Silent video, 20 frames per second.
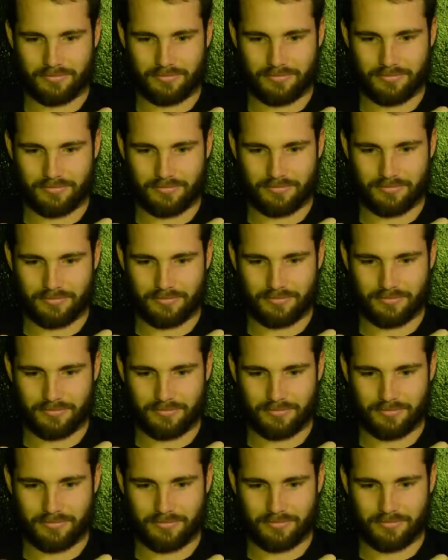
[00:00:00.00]

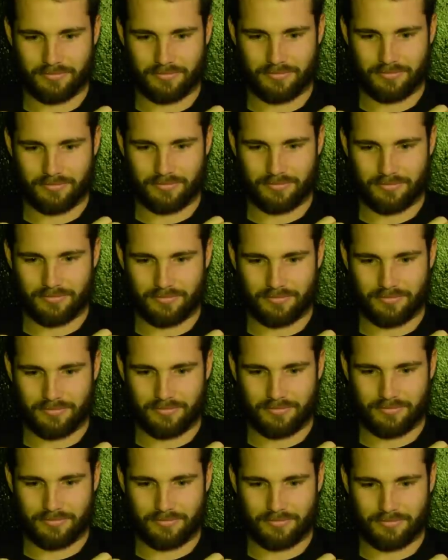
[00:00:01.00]

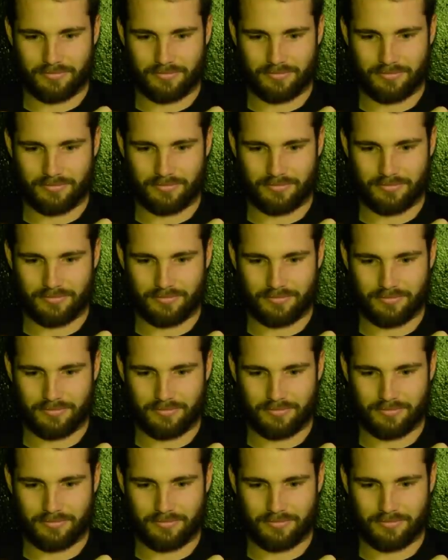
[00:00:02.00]
No one is speaking in this clip.